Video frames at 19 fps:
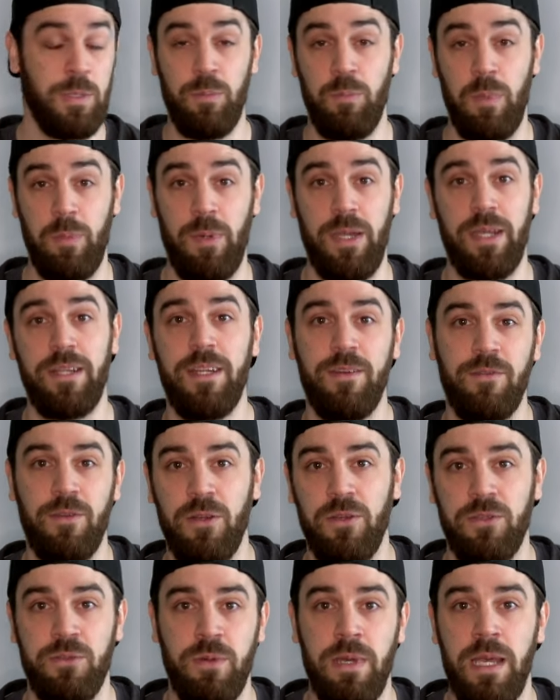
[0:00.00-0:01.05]
my bike never
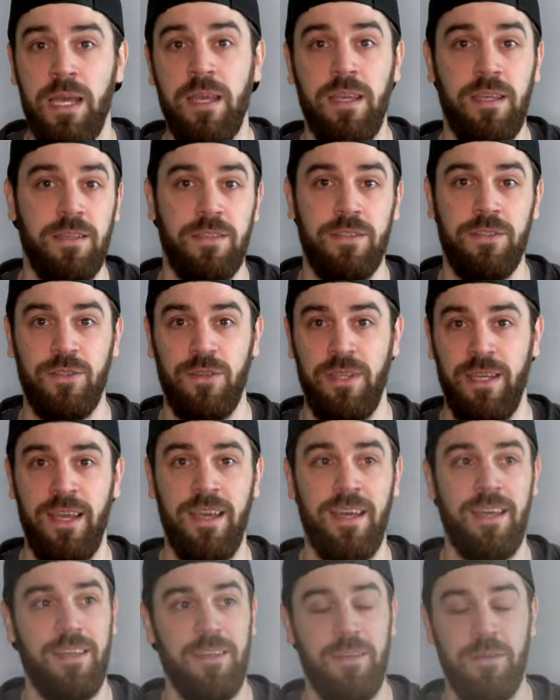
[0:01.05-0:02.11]
goes away. So
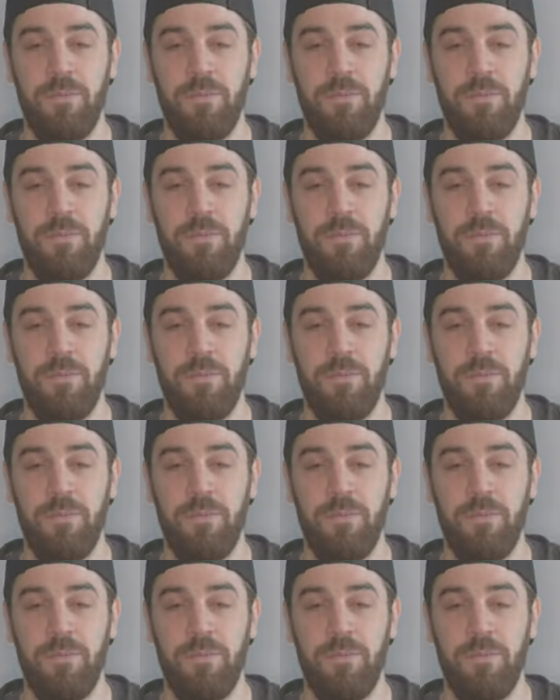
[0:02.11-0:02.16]
yeah.